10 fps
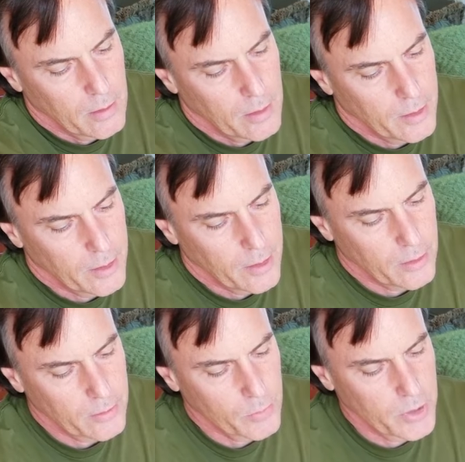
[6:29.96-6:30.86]
There you go,
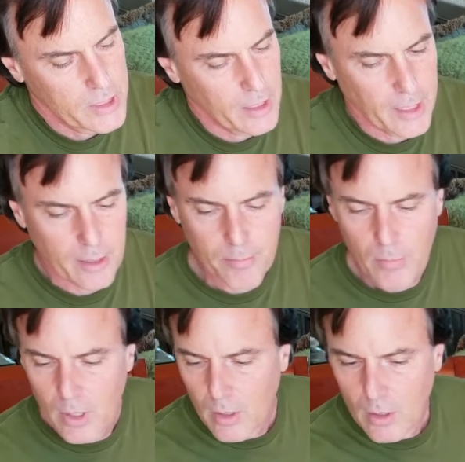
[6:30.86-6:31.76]
pretty slick.
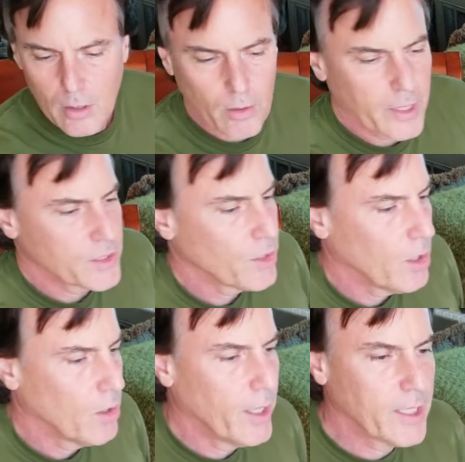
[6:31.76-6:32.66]
Okay,
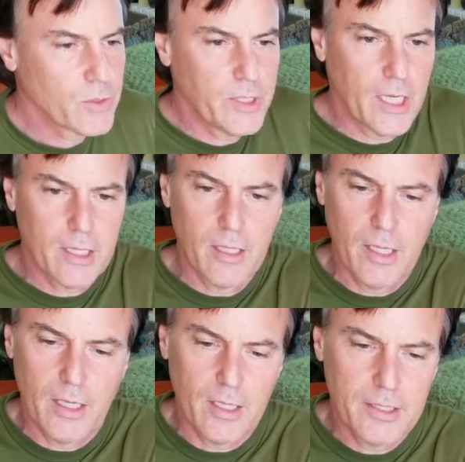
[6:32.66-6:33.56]
so next we take
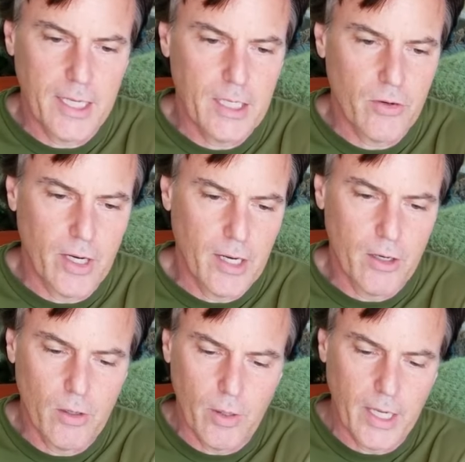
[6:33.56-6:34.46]
your
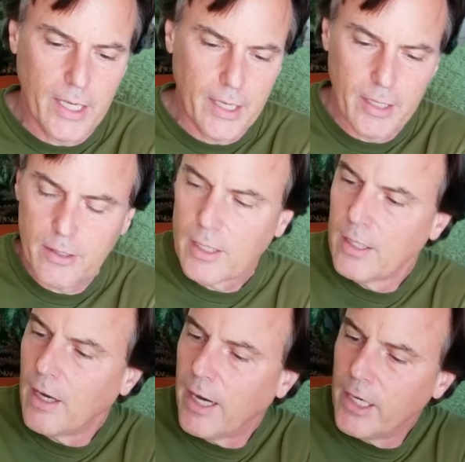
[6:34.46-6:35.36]
arrow, and
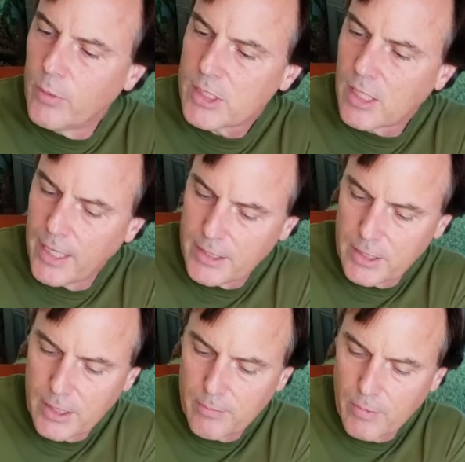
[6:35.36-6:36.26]
I always like
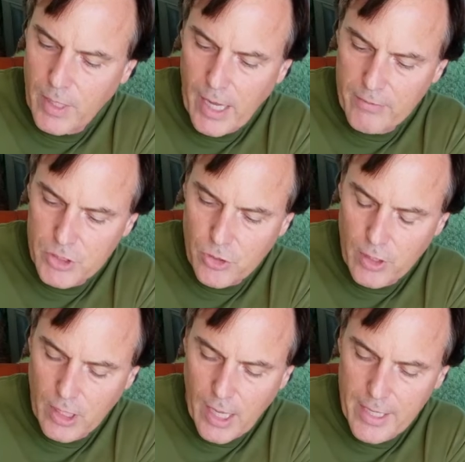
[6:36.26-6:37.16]
to have a
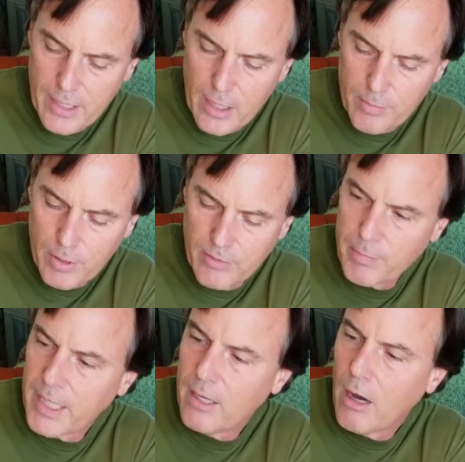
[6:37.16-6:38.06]
certain lineup of
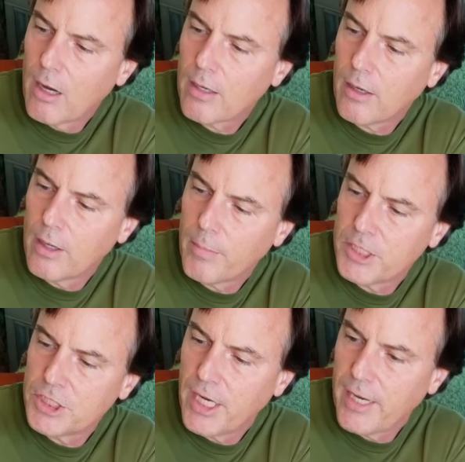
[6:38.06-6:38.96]
my nock on my
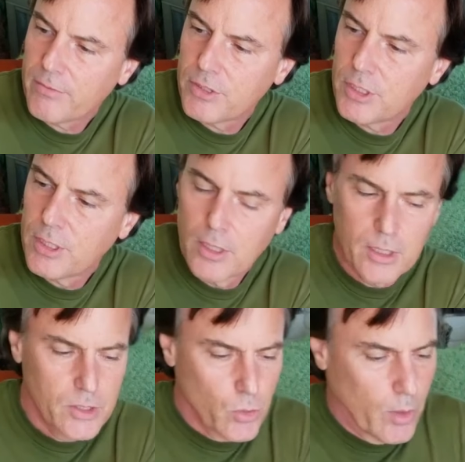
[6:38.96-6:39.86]
shaft.
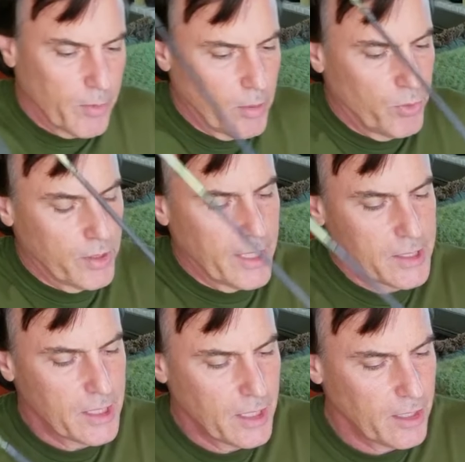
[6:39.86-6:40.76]
So I'm going to put
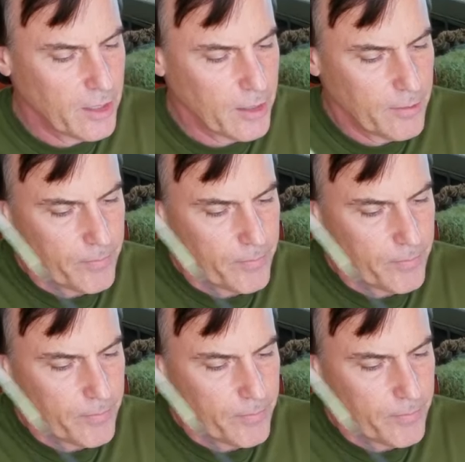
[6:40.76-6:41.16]
this in here